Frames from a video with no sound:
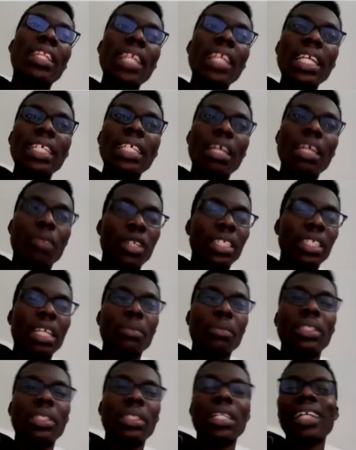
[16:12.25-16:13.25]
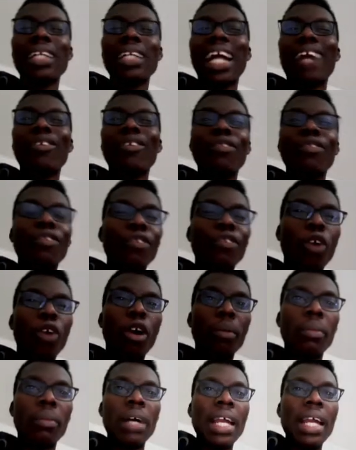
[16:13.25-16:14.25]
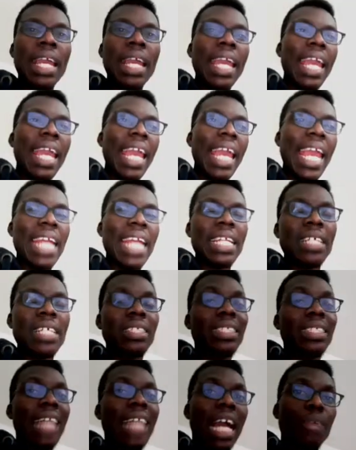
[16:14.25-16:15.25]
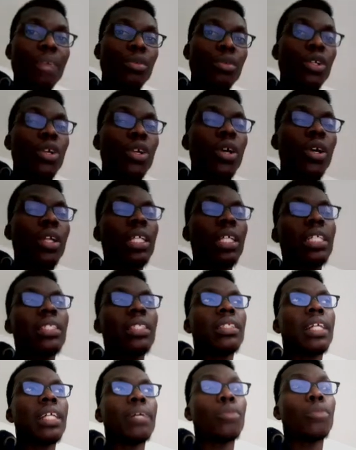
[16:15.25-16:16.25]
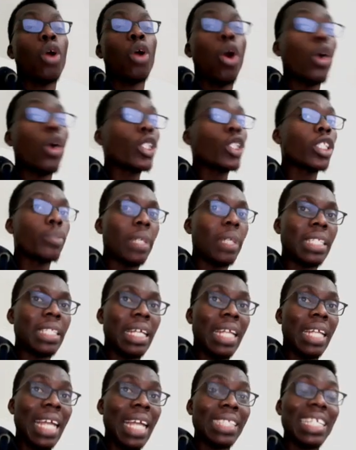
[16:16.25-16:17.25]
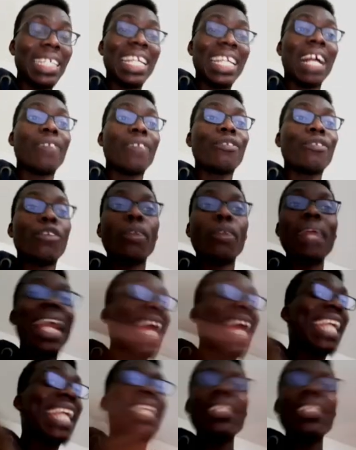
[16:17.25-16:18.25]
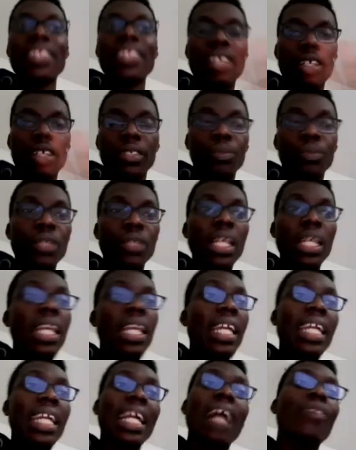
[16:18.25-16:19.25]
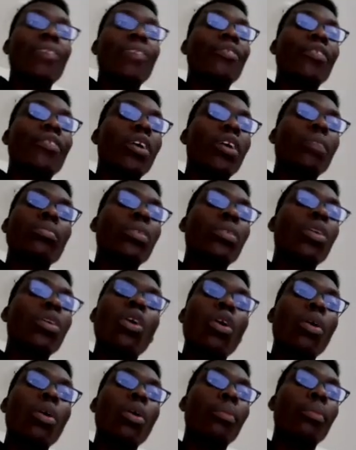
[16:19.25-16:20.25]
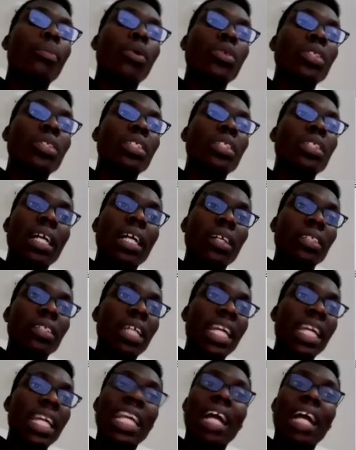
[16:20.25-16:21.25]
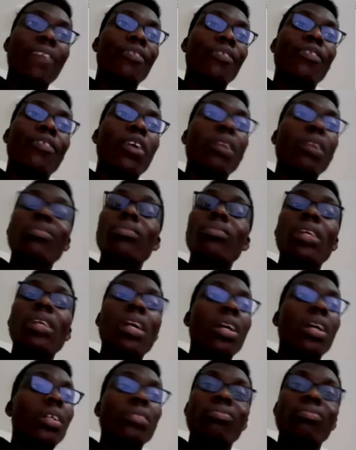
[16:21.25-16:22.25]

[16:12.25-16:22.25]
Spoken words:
This embryonic stem cell can form any type. We call it unspecialized. It can form anything. It can form bone cells. It can form